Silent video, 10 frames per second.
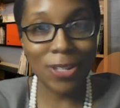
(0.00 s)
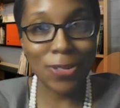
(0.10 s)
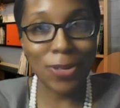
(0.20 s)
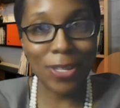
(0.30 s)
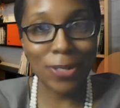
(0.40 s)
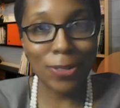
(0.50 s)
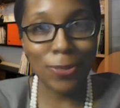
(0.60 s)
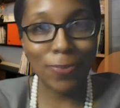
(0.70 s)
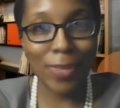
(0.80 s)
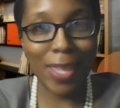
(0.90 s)

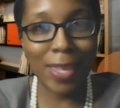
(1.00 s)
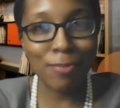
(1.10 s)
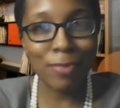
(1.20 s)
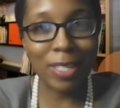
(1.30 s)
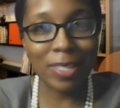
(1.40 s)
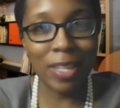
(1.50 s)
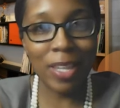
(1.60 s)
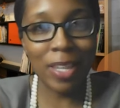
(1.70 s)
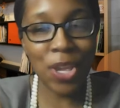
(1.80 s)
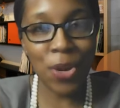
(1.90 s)
LL, and I'm the
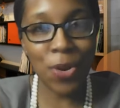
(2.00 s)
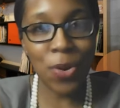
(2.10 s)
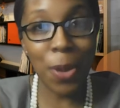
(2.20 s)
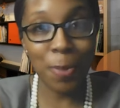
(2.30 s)
CEO